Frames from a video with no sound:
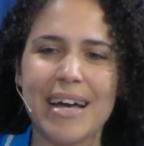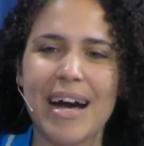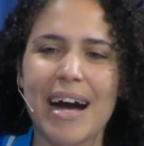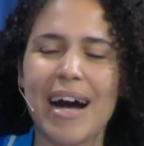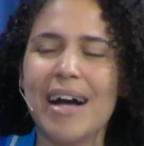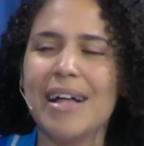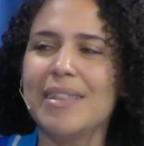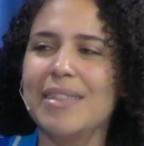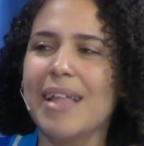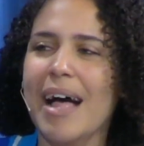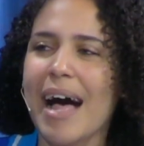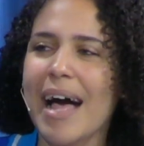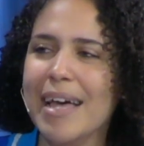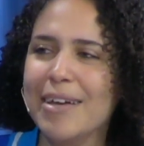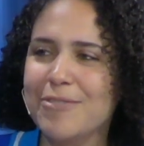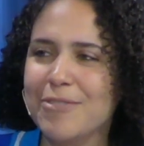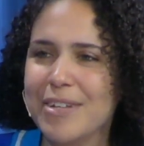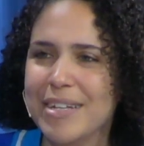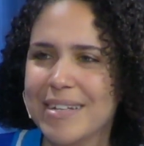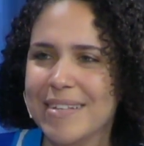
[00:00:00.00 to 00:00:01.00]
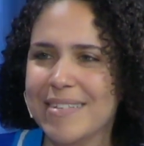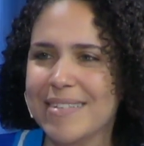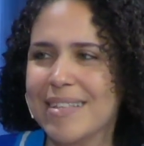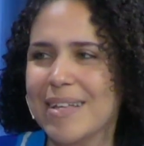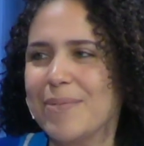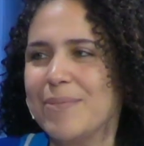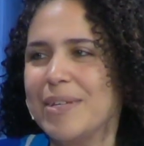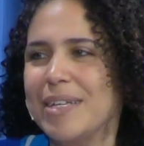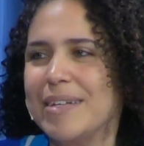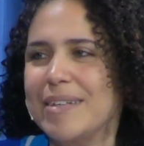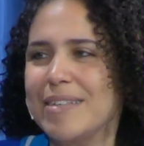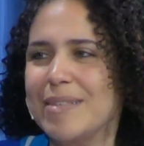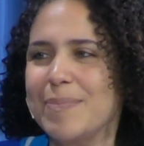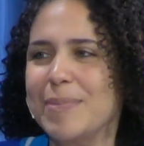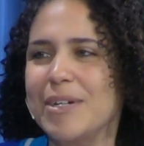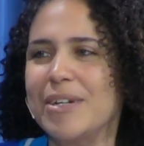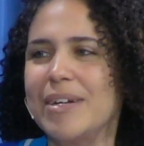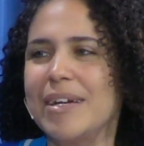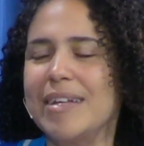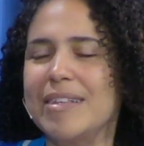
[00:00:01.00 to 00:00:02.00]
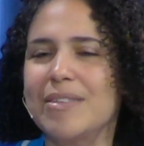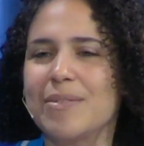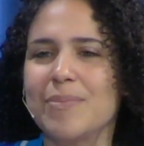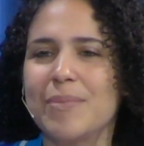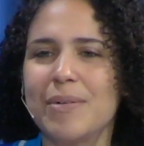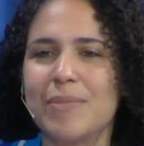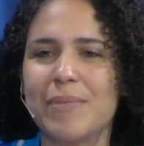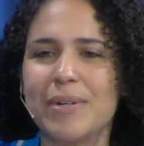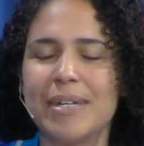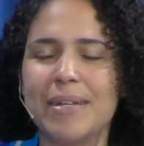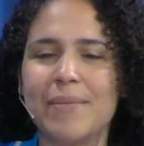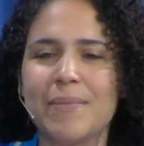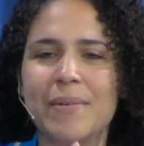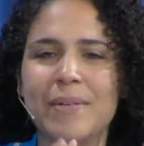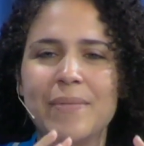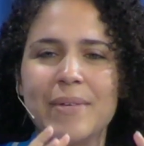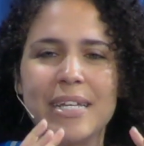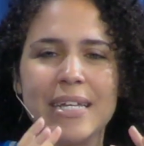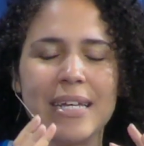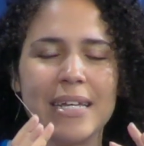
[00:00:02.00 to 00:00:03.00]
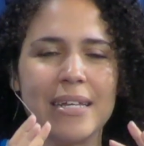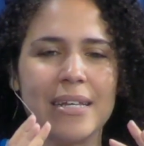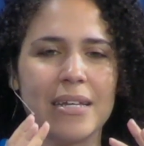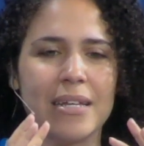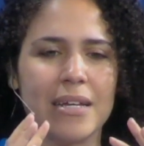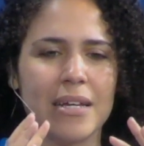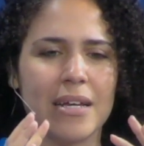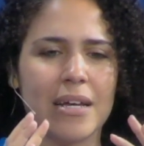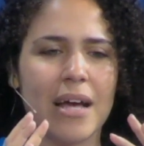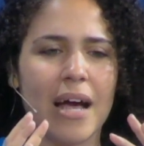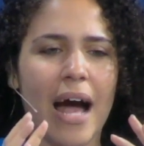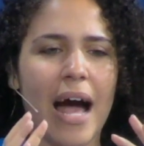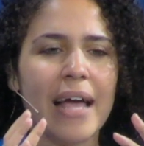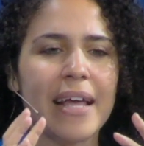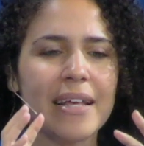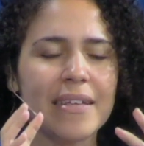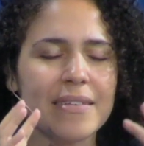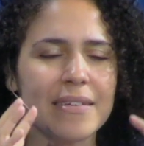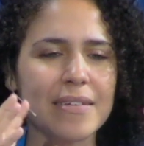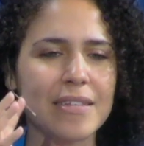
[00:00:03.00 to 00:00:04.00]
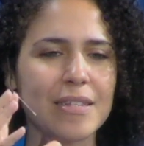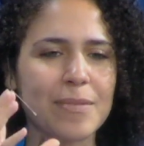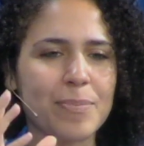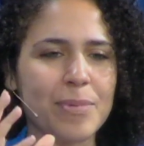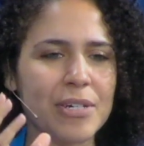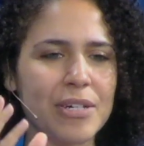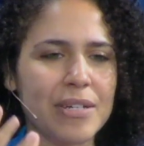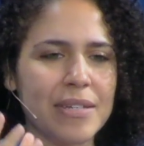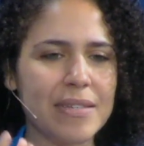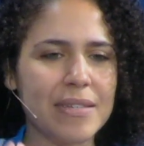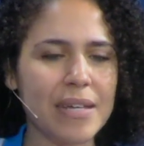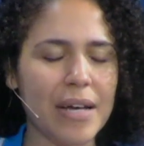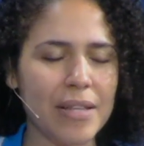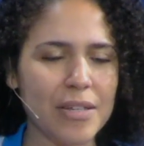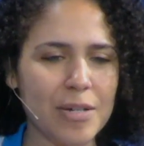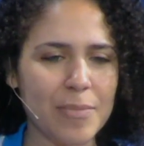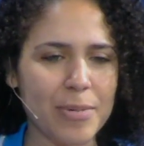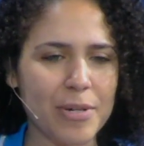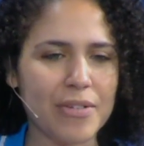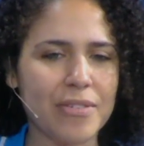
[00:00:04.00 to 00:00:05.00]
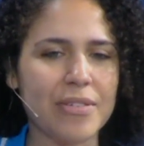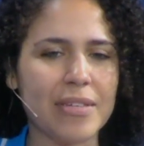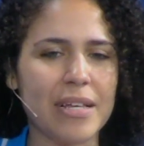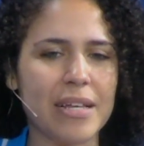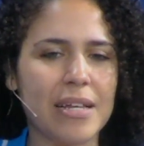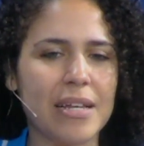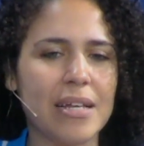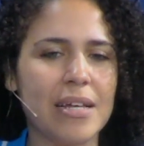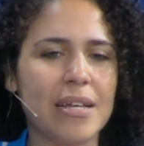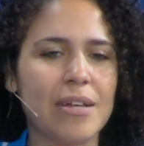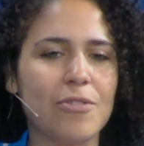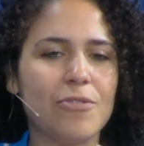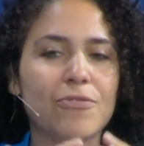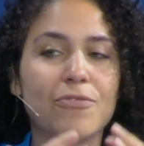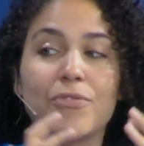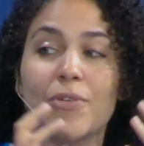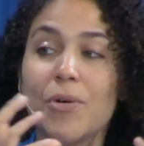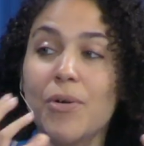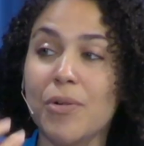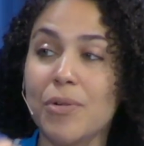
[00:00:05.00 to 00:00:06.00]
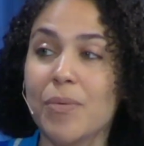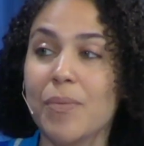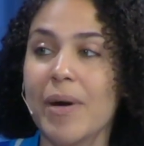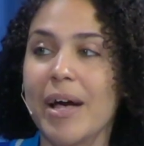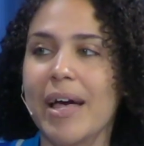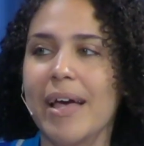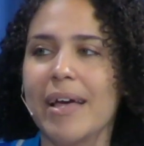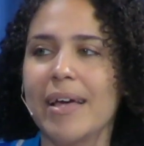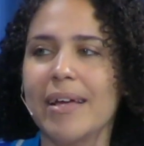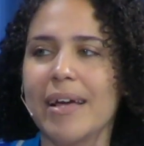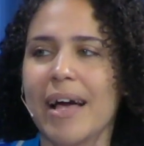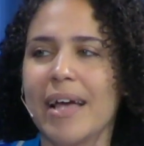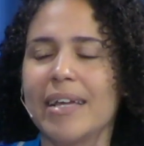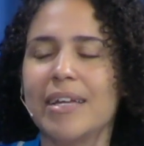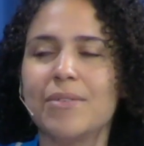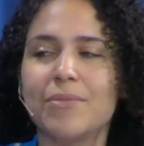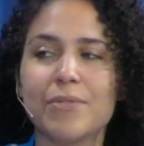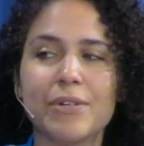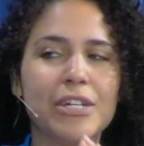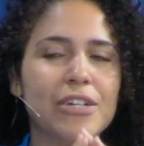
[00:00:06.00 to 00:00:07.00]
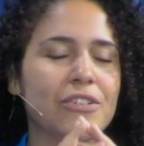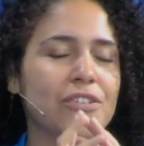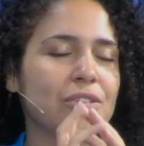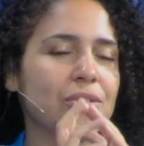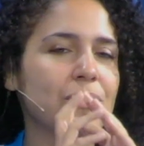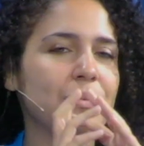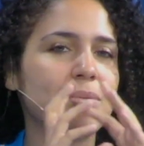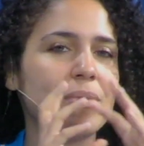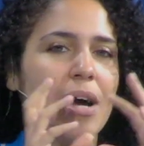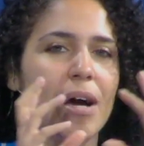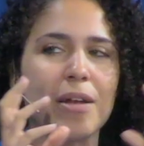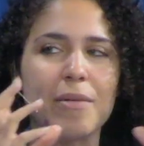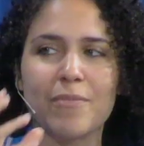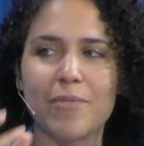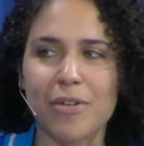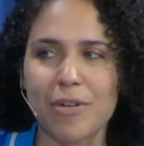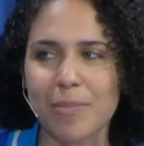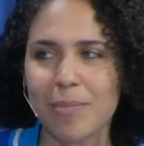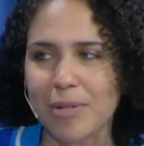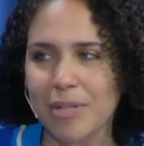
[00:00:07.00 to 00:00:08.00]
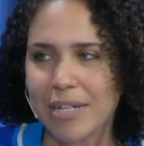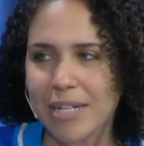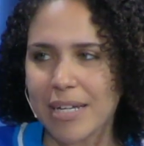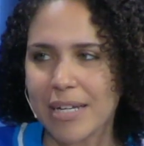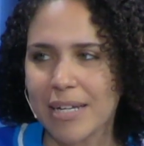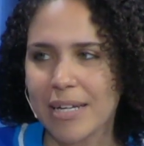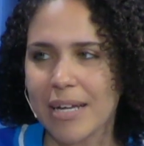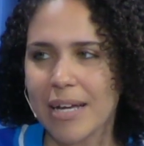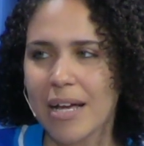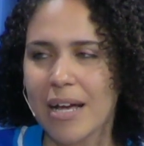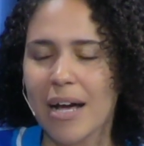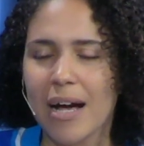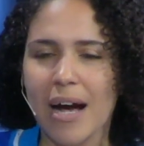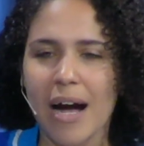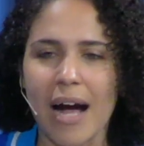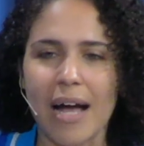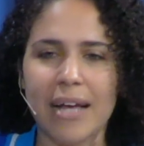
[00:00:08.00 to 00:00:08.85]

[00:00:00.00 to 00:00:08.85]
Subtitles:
aliveness that we experience when we can, I guess, experience the other person in a full way. I can read you non-verbally. I